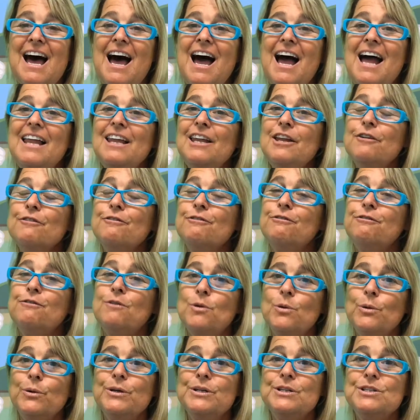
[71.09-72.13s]
I look
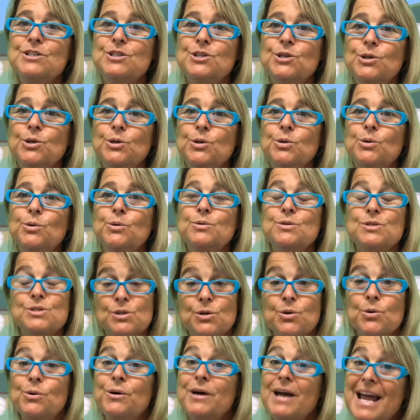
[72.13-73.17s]
forward to
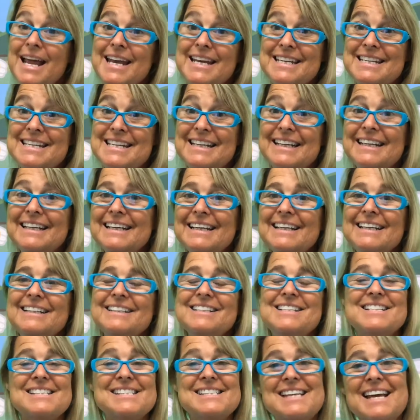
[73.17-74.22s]
school ending,
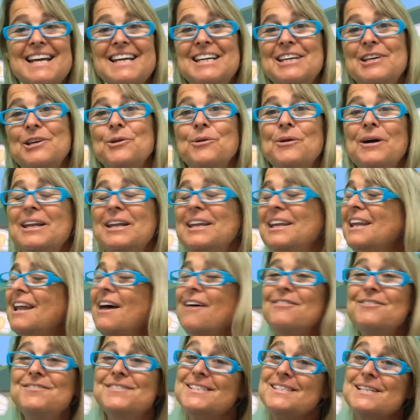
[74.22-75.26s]
just like you. I
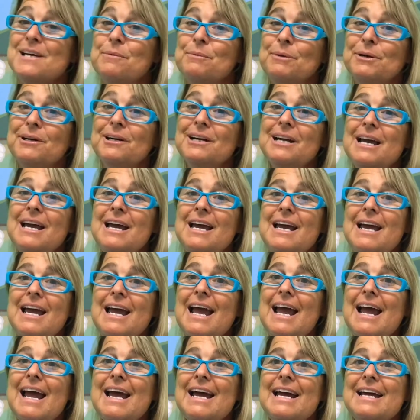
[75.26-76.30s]
love summer,
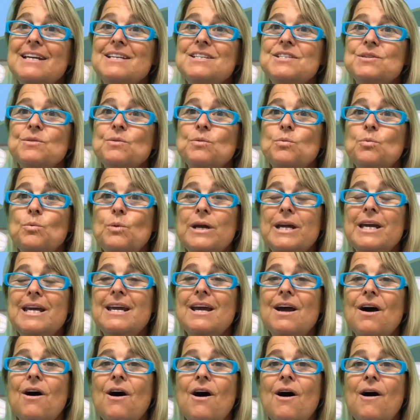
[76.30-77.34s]
and we